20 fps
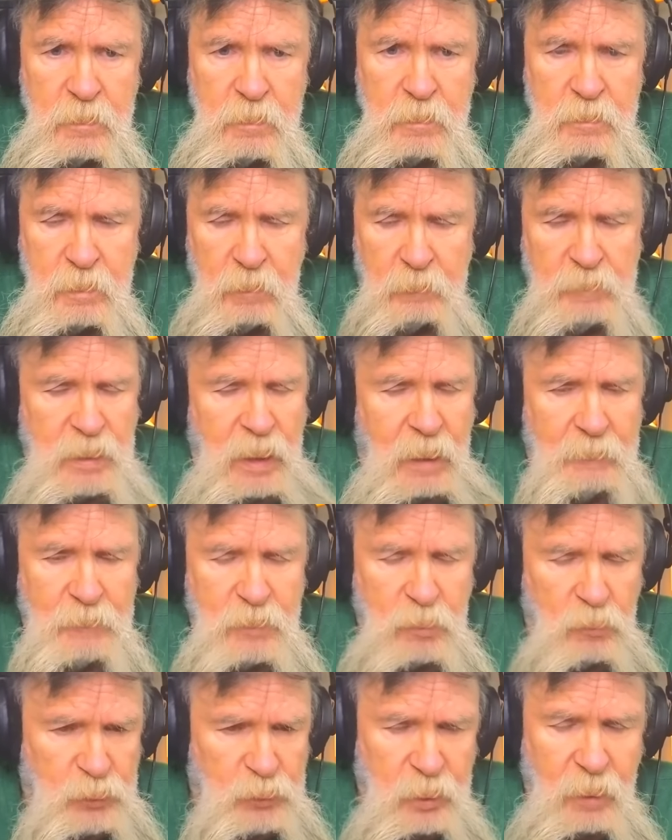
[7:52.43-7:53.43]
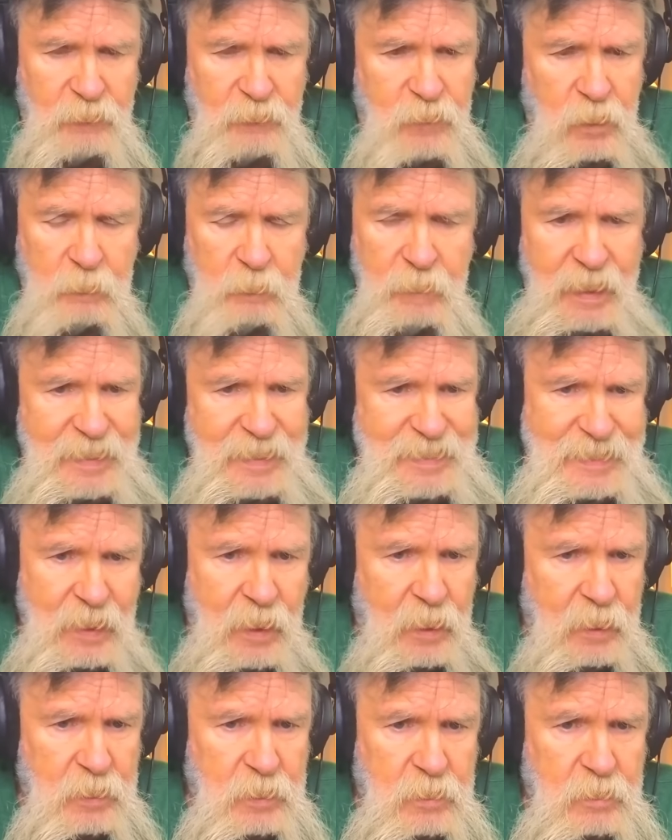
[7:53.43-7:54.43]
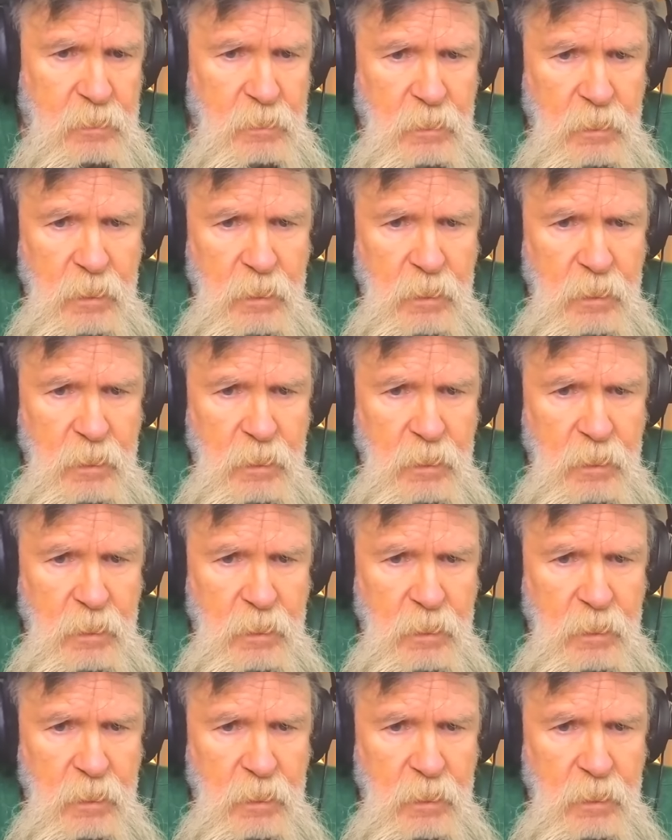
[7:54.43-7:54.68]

Sometimes their stuff doesn't make sense.